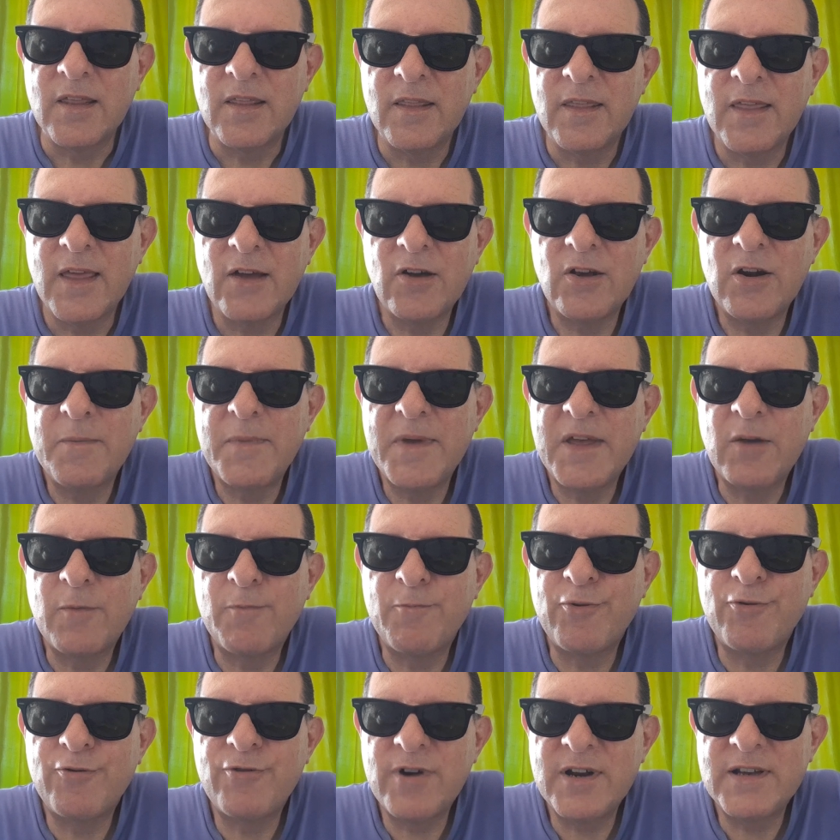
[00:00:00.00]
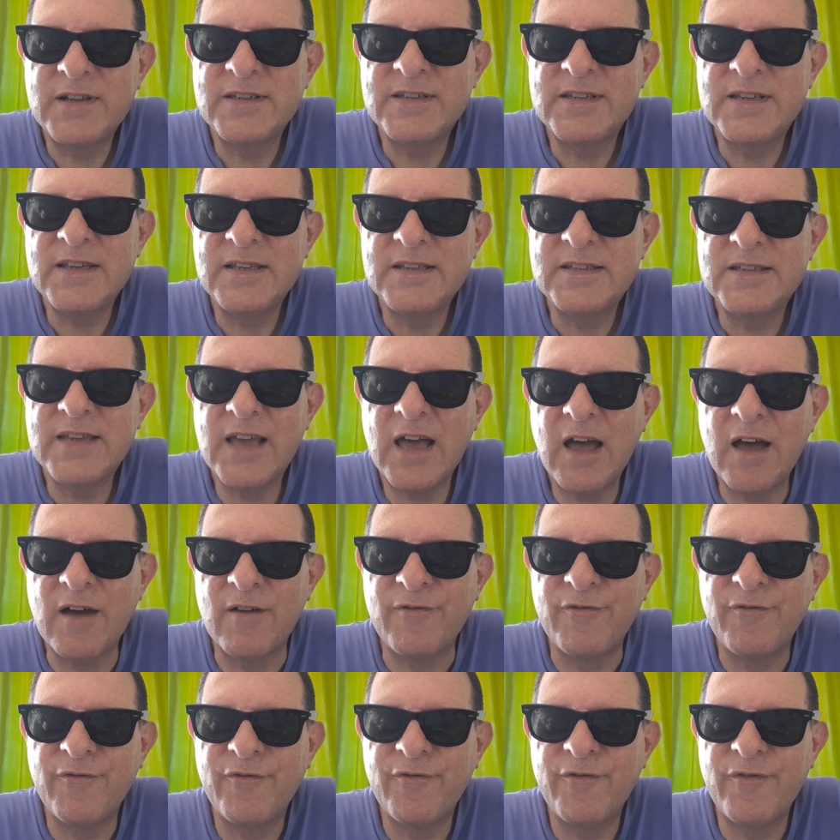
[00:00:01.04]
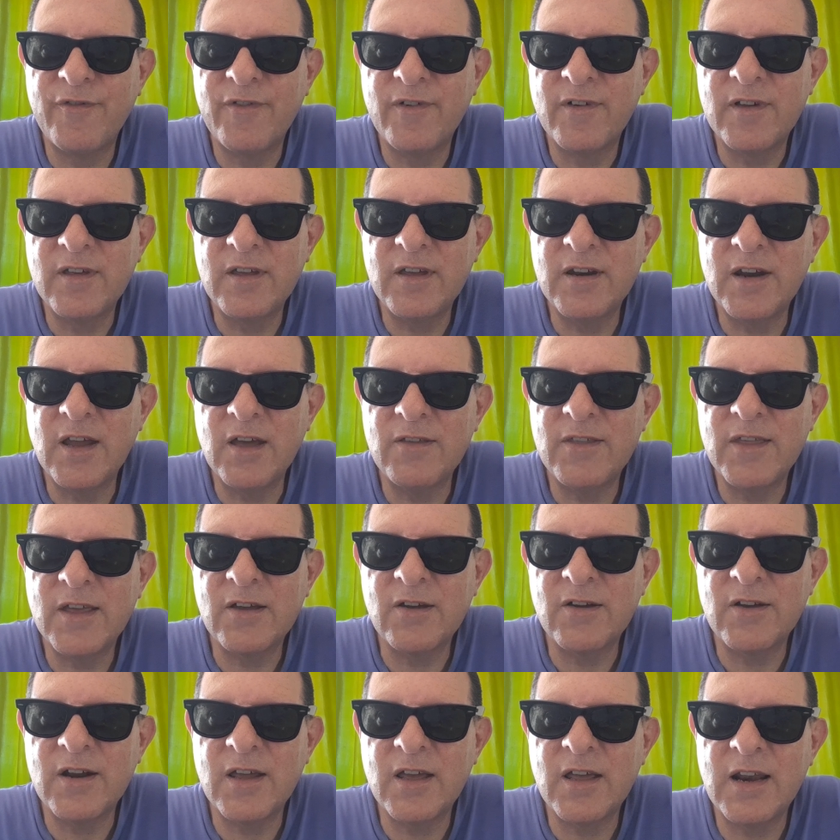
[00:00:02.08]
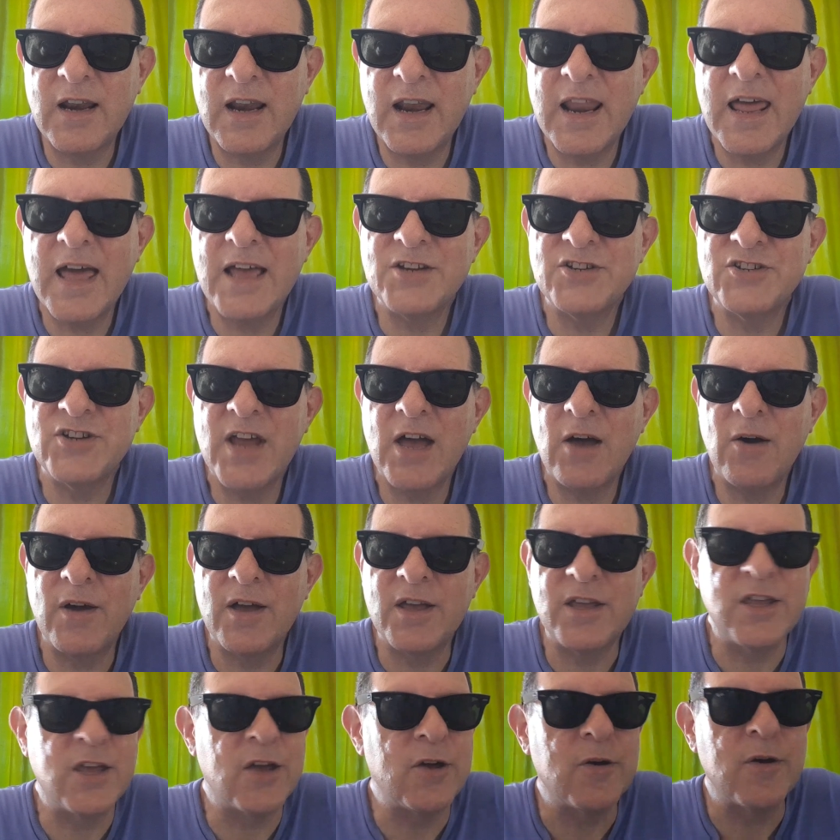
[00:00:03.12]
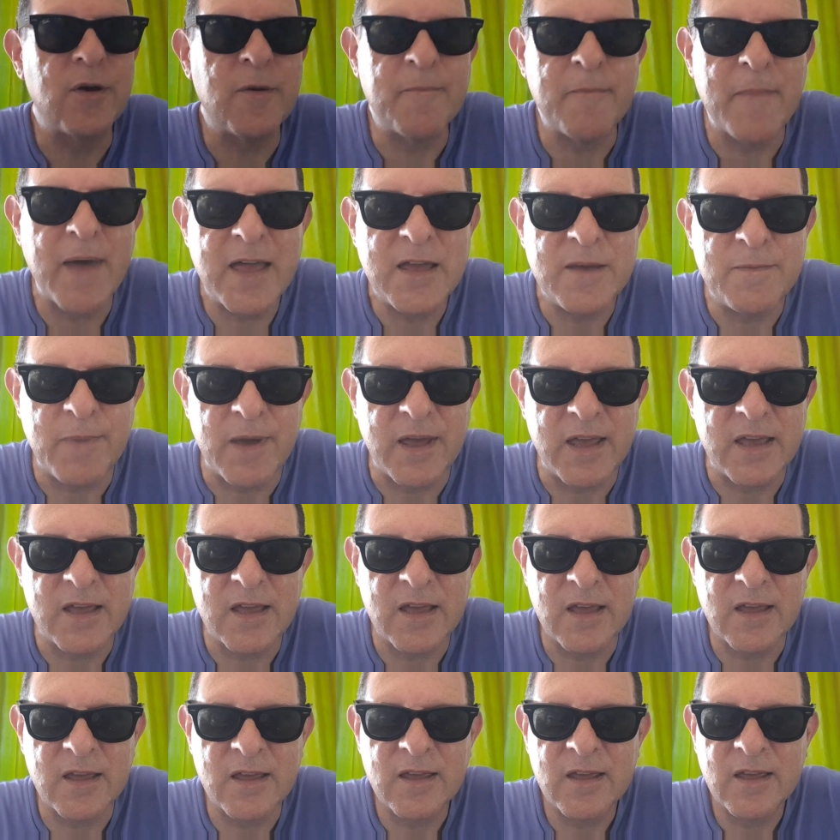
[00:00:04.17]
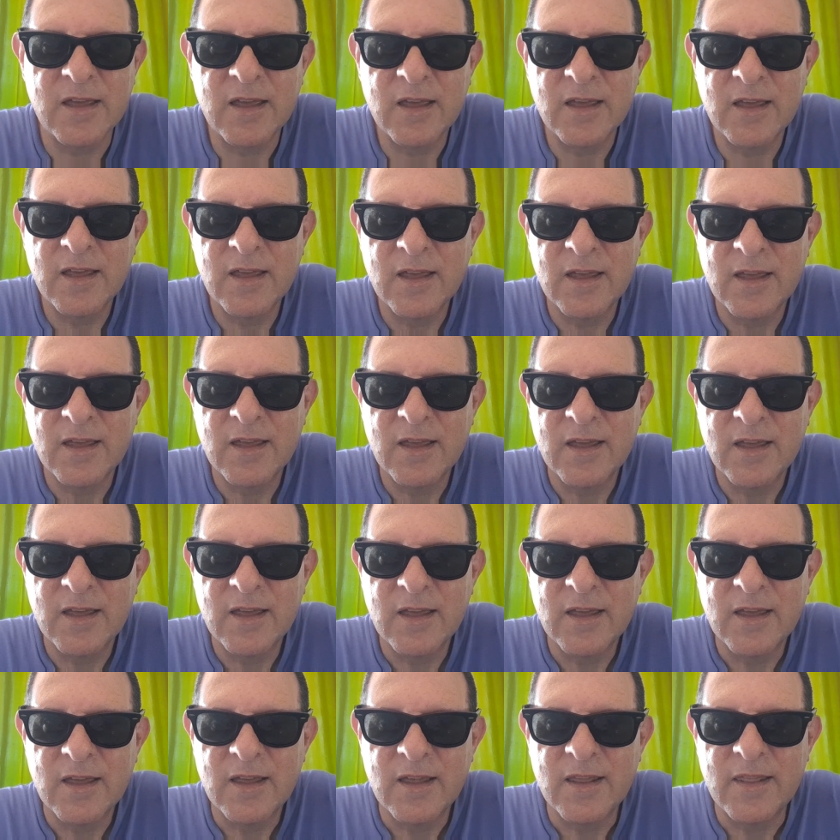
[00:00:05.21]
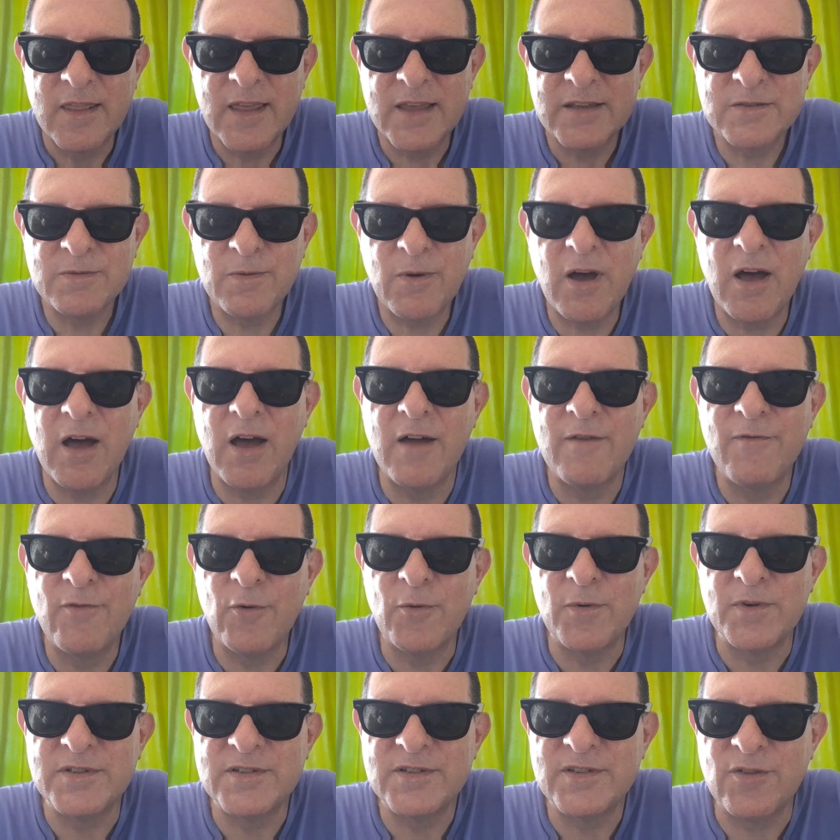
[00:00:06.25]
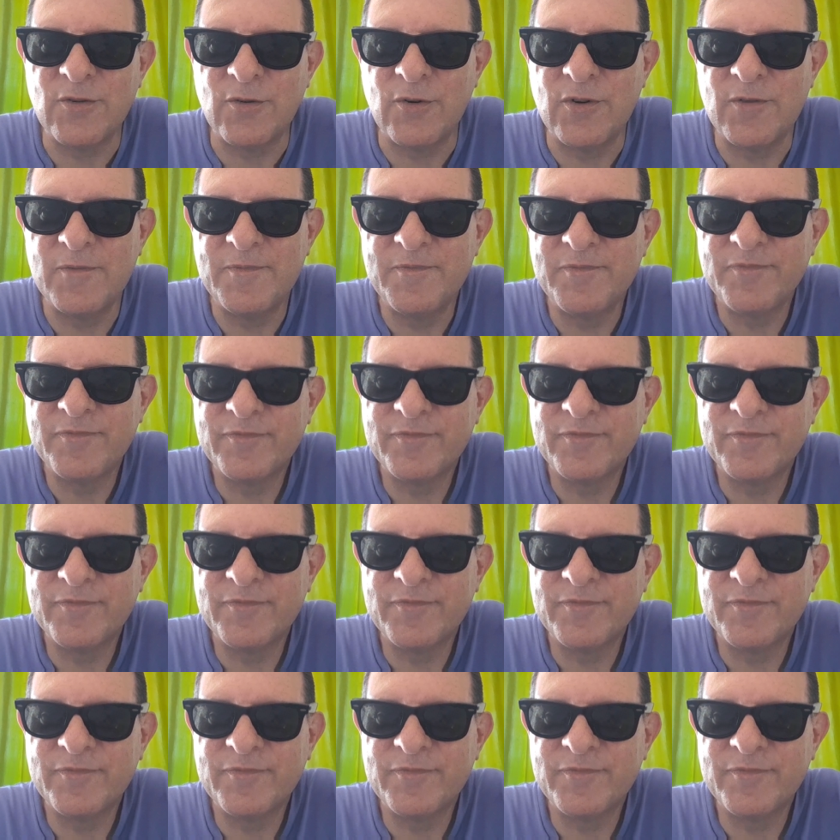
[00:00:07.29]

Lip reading: They're going to be pretty tough. You know, they're going to lash out at you, maybe. That's what I've always thought.